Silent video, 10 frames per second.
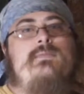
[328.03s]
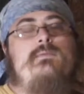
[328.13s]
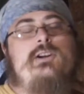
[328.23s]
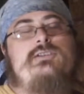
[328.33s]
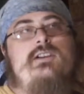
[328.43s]

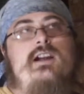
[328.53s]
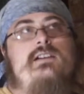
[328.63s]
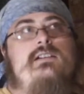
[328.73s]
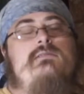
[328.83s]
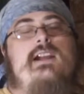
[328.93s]
which I
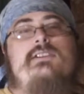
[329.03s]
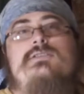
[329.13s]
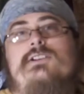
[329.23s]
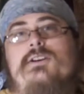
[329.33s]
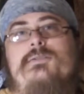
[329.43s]
don't
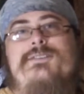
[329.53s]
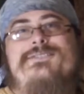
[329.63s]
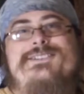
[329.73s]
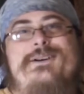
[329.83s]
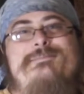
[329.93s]
actually know off
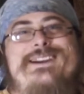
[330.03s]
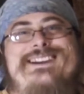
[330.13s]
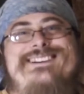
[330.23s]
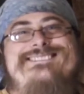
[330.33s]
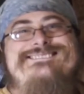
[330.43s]
the top of my head.